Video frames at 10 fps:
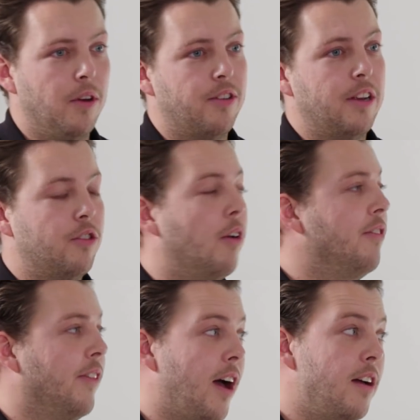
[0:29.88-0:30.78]
I want to say sorry
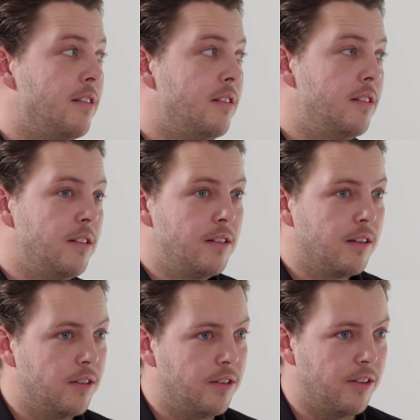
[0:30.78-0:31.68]
for that.
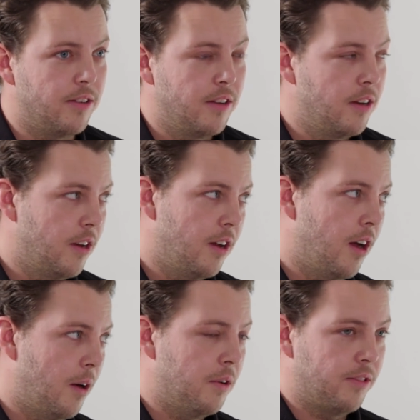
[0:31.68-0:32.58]
It's all right. It's, it's all right.
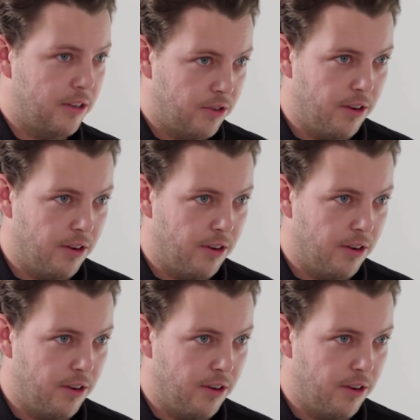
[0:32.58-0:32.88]
I want to say